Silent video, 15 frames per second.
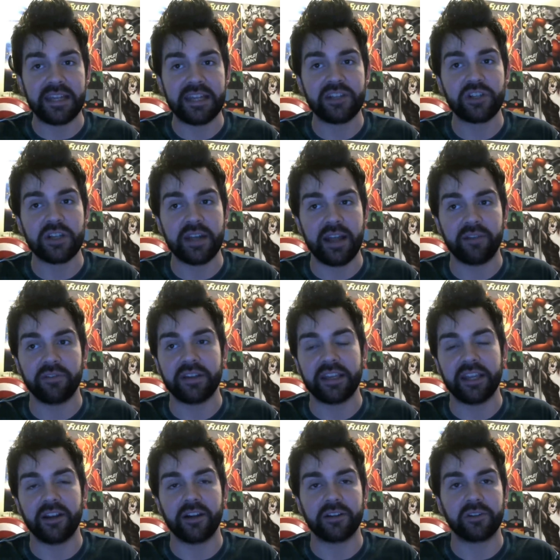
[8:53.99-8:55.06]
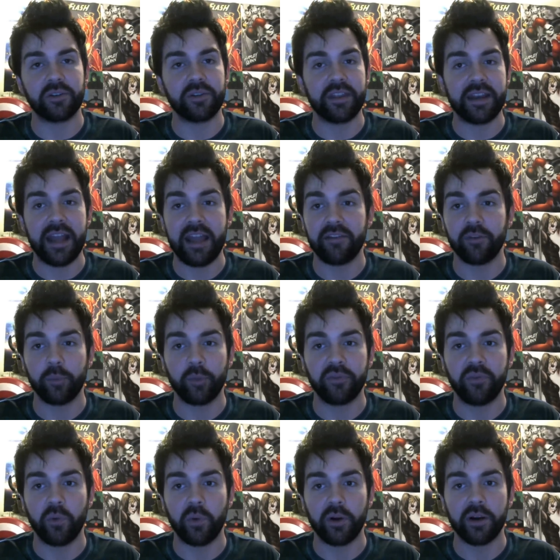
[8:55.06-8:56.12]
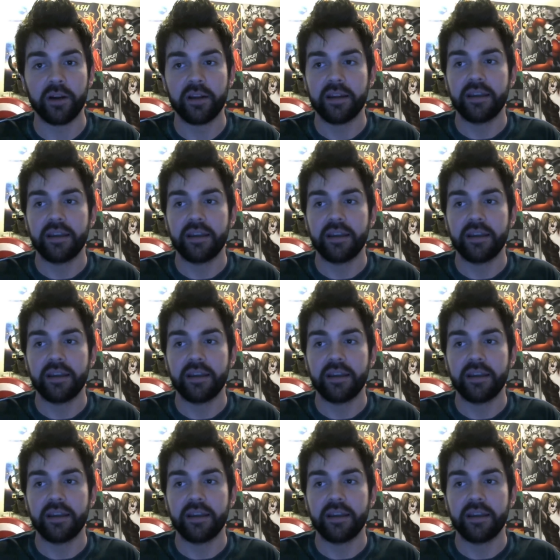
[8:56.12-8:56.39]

each and every character than ever before.